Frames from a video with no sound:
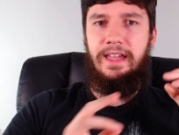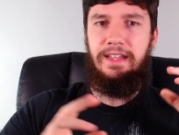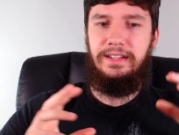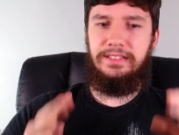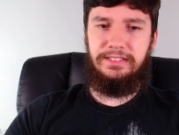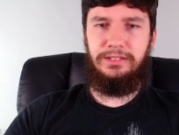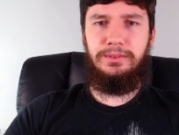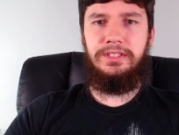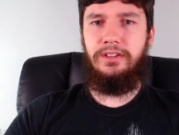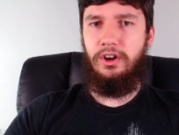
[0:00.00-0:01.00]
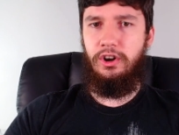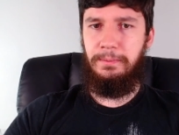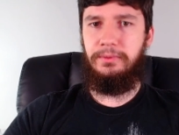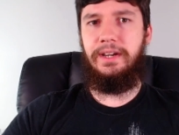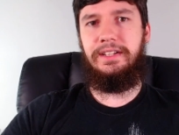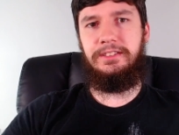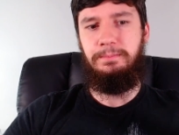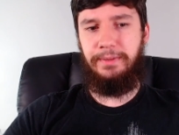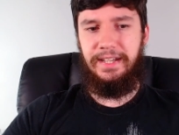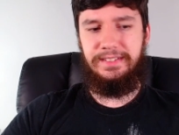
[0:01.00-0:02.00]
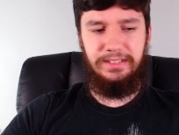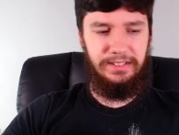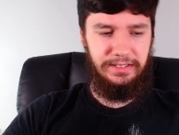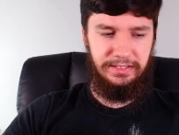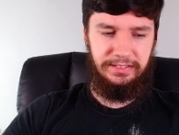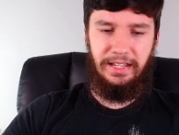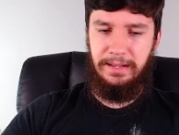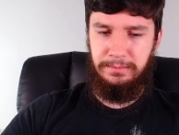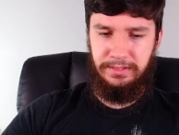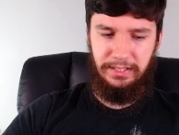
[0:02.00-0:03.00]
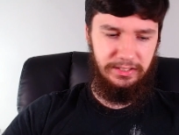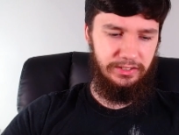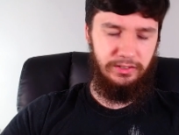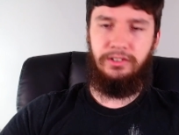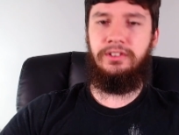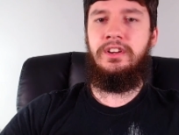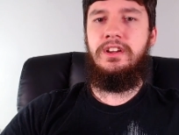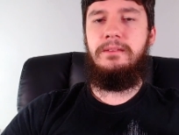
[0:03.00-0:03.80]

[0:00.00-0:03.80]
and it's still going to operate as basically the same distro,